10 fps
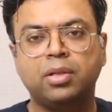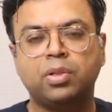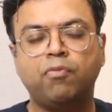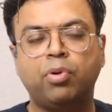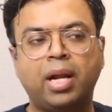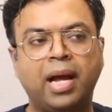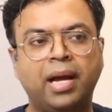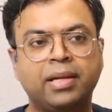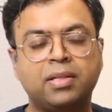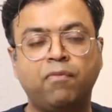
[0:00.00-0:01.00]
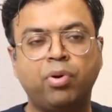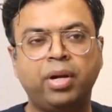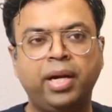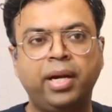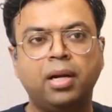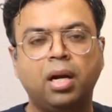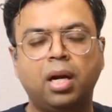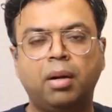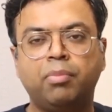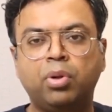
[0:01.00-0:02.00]
Some would need
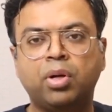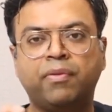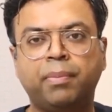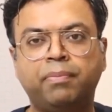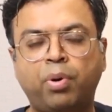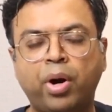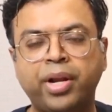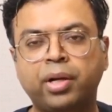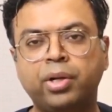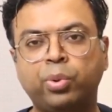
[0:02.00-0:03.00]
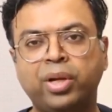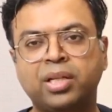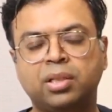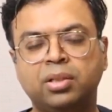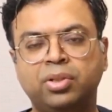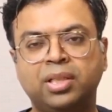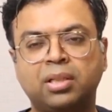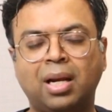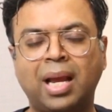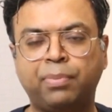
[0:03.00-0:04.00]
a more of a body contouring surgeries, a
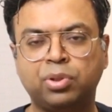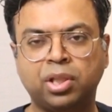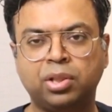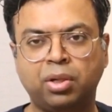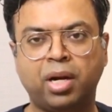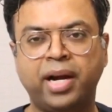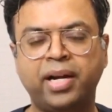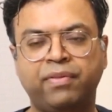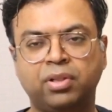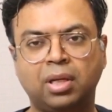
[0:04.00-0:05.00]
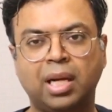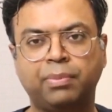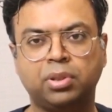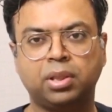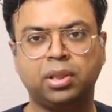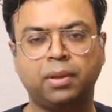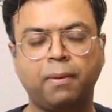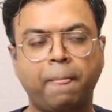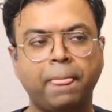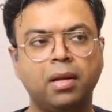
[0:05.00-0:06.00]
liposuction or high definition liposuction.
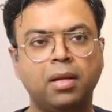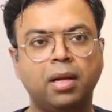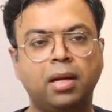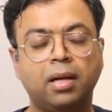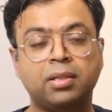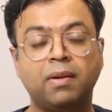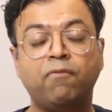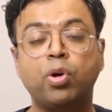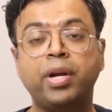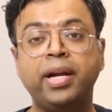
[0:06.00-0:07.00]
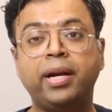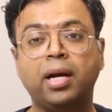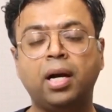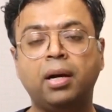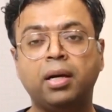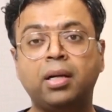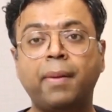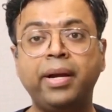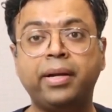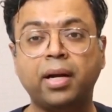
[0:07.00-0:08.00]
Some would need a
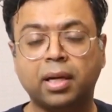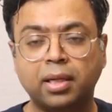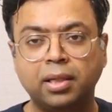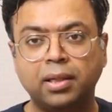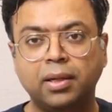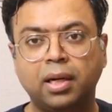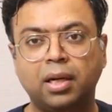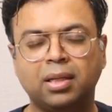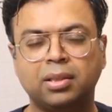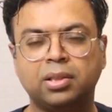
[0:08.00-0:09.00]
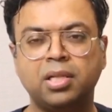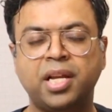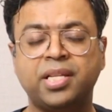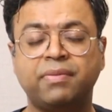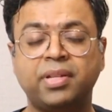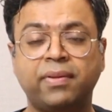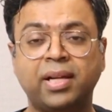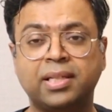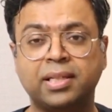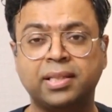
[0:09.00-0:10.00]
tummy tuck surgeries in their
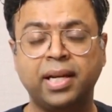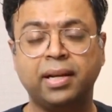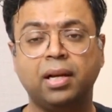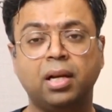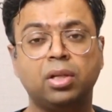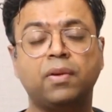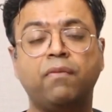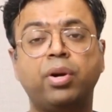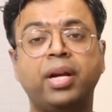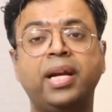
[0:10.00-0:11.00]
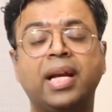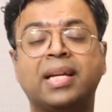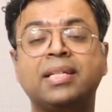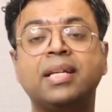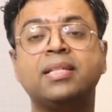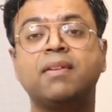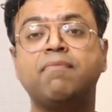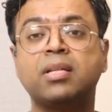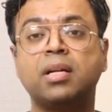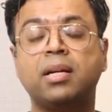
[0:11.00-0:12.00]
excess skin. Some would need extensive
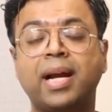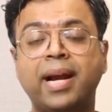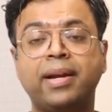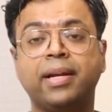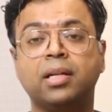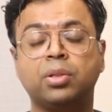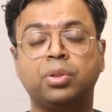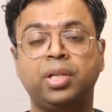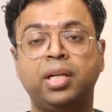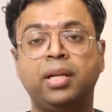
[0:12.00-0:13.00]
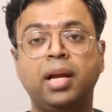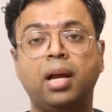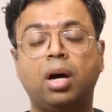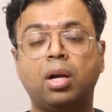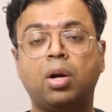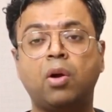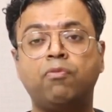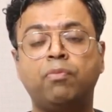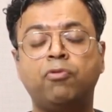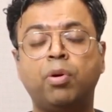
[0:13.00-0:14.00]
muscle tightening. So see, a lot
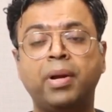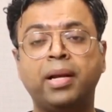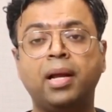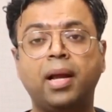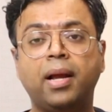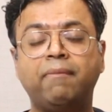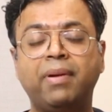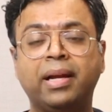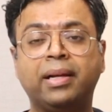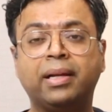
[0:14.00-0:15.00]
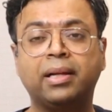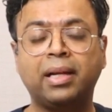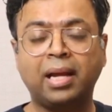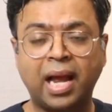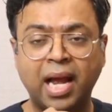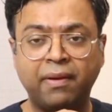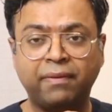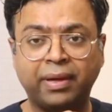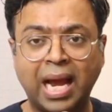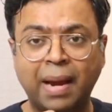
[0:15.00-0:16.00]
of women may
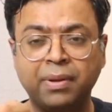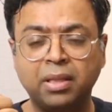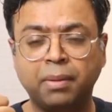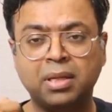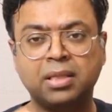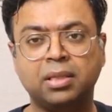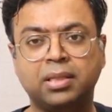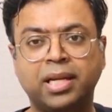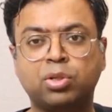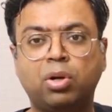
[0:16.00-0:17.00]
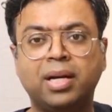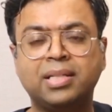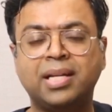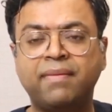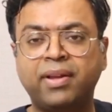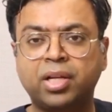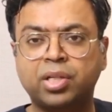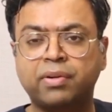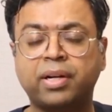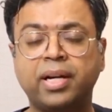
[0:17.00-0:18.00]
have gap in the muscles that is called as
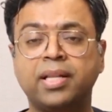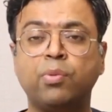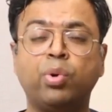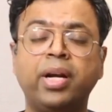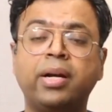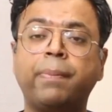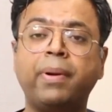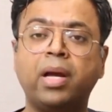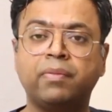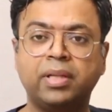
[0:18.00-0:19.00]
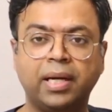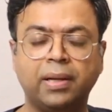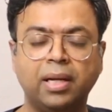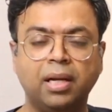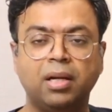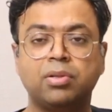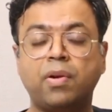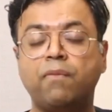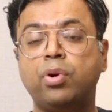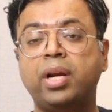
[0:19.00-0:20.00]
divertication recti. They would need repair of that.
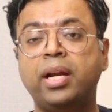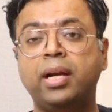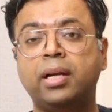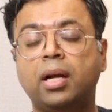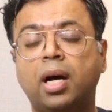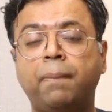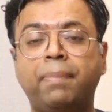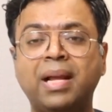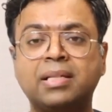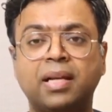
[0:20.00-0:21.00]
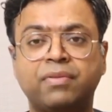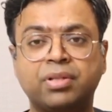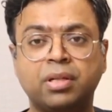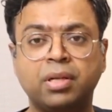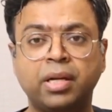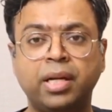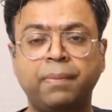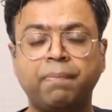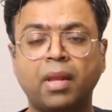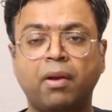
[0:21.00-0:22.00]
Some would need a breast lift surgery
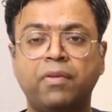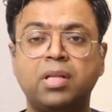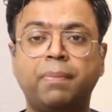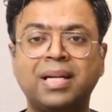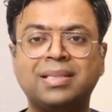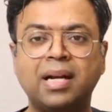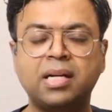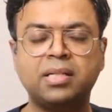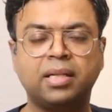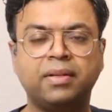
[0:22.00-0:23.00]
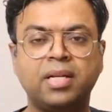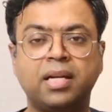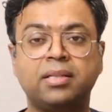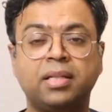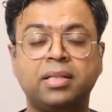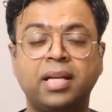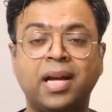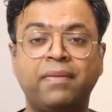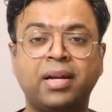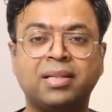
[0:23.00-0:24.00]
with a breast reduction. They
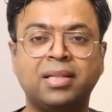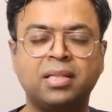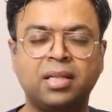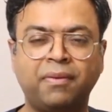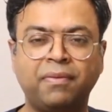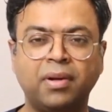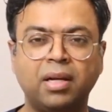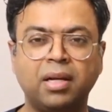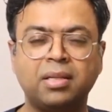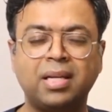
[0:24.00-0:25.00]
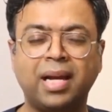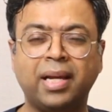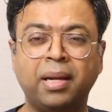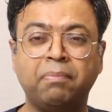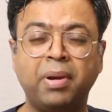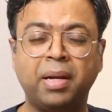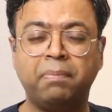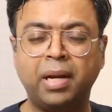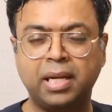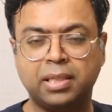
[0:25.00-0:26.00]
have excessive sagging big
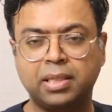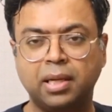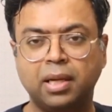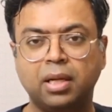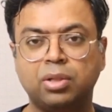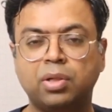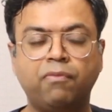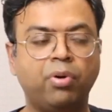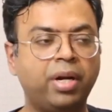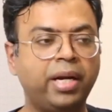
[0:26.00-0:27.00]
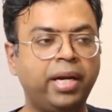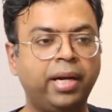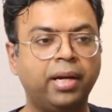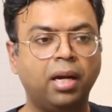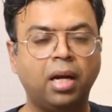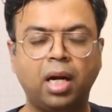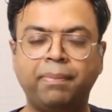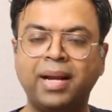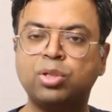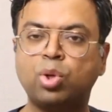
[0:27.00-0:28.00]
breast. Some would need a
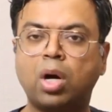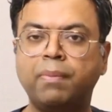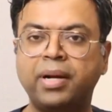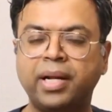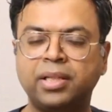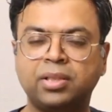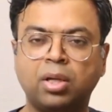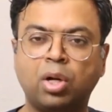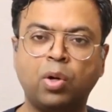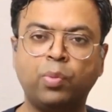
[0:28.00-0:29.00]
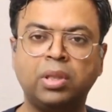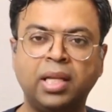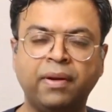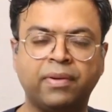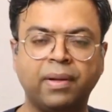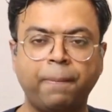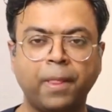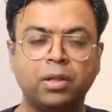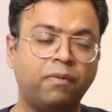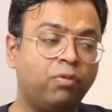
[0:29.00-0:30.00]
breast augmentation along with lift.
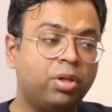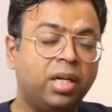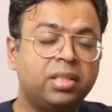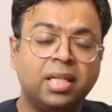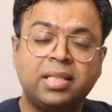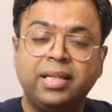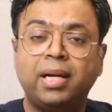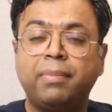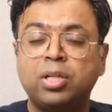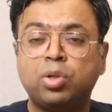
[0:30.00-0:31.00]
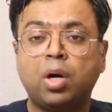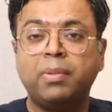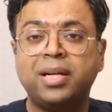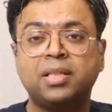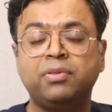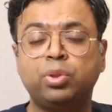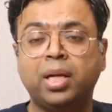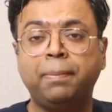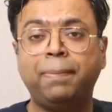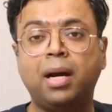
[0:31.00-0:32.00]
Some would just need a breast augmentation using
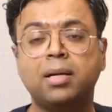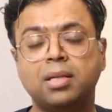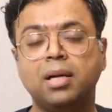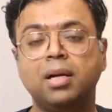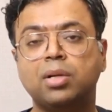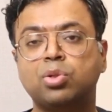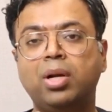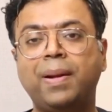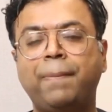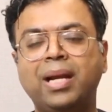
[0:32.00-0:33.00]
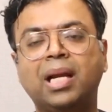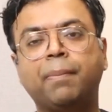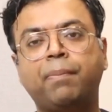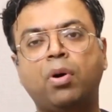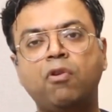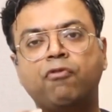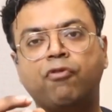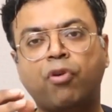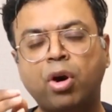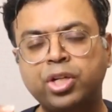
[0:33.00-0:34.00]
implants. So depending upon
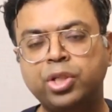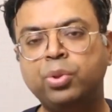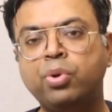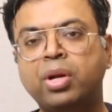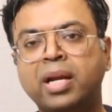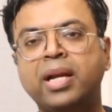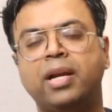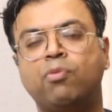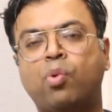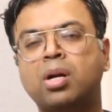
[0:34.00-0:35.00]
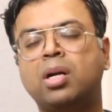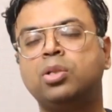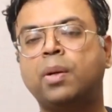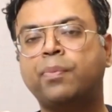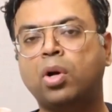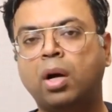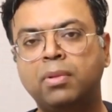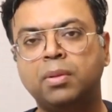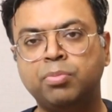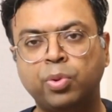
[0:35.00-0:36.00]
what you need, what are your
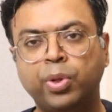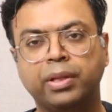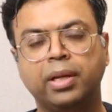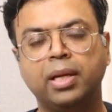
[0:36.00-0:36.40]
problems with,